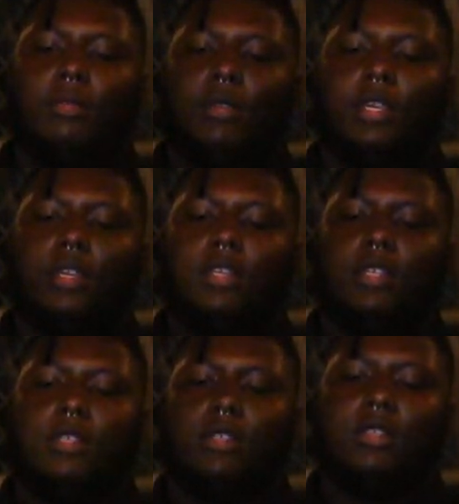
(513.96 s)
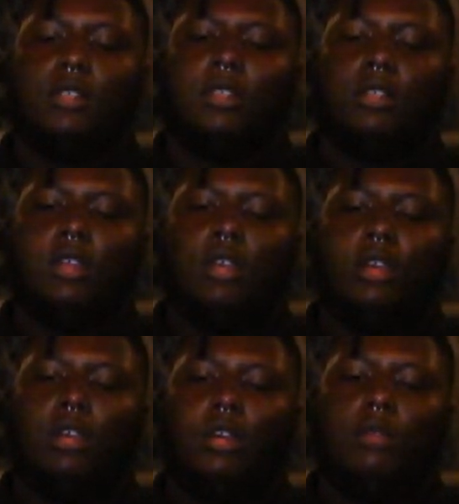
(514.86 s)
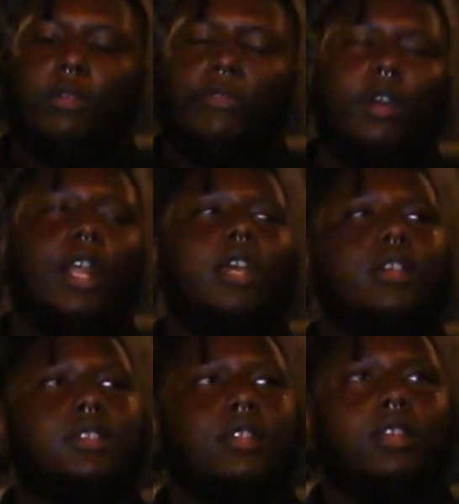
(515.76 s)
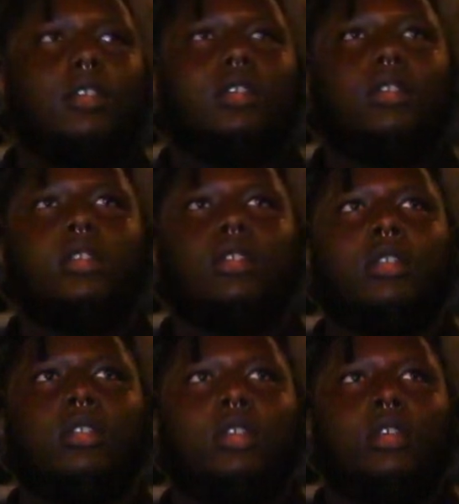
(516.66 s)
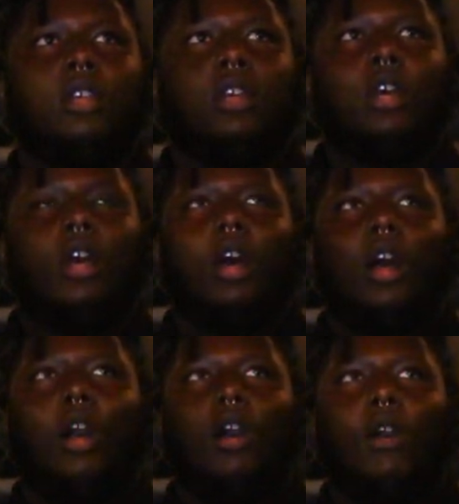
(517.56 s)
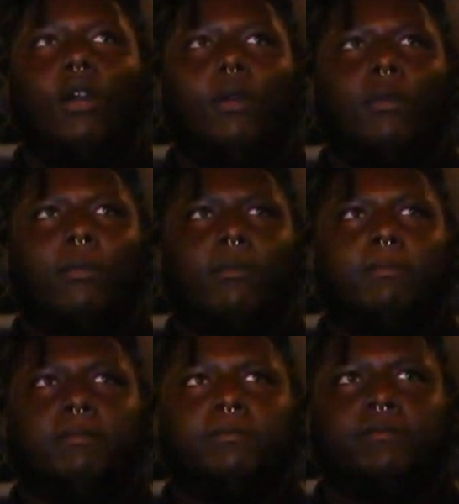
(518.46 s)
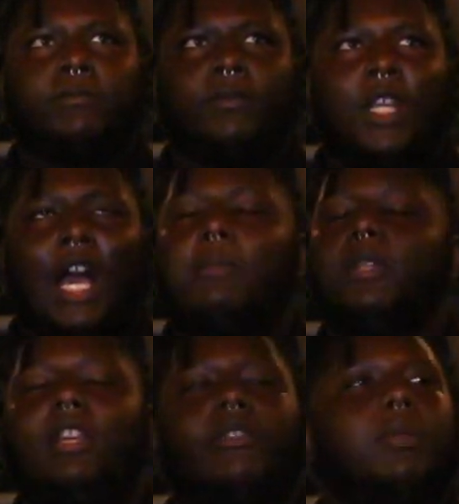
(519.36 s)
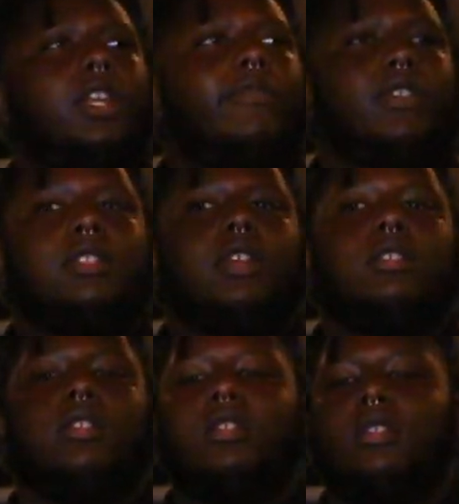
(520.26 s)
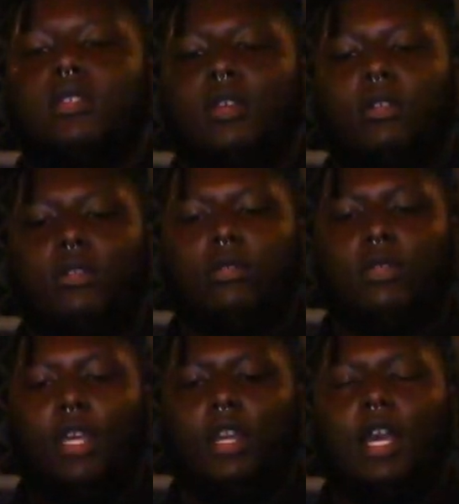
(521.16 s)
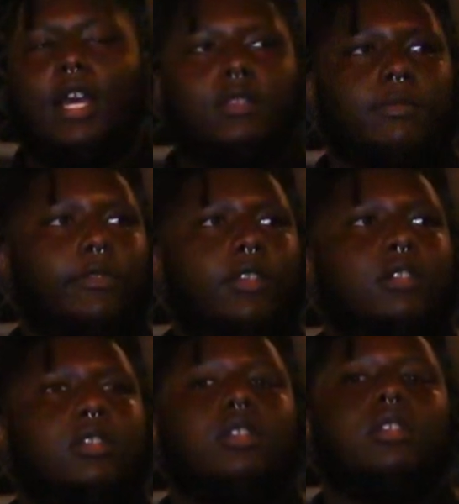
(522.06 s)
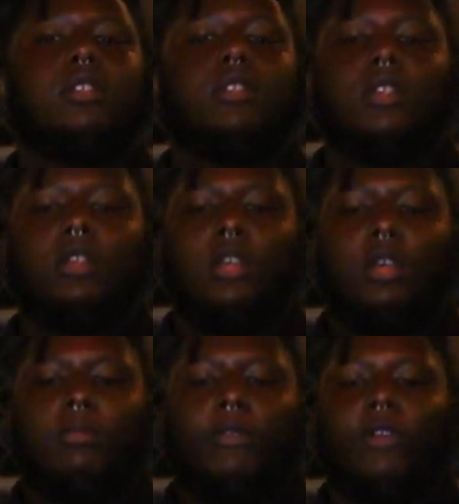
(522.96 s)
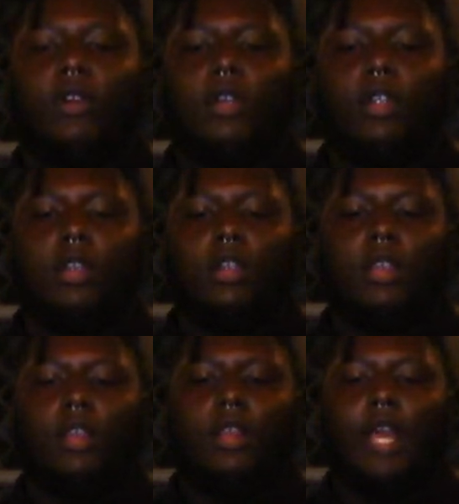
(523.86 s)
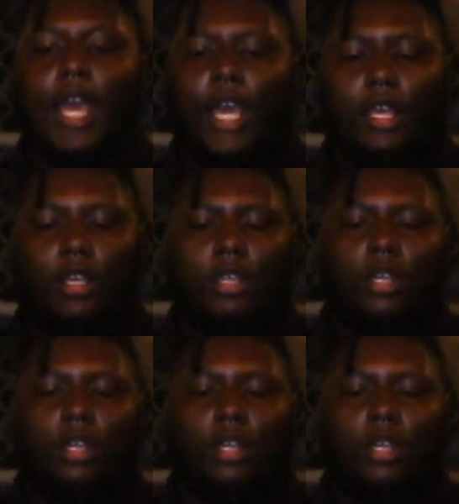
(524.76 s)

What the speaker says: Because before that incident, I believe in manifestation, so in the concept of religion. Before that,